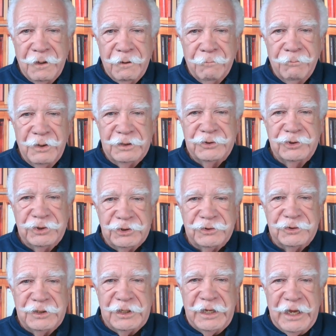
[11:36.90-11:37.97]
But
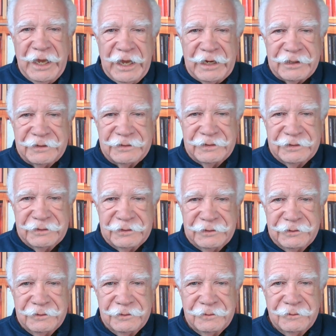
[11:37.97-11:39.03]
just the act
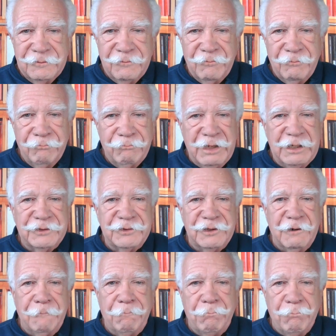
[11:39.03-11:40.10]
makes it
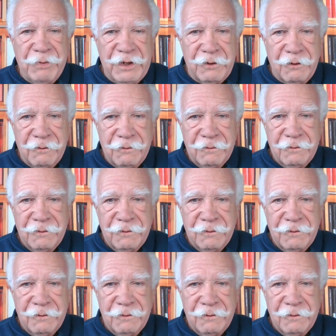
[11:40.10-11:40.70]
a better,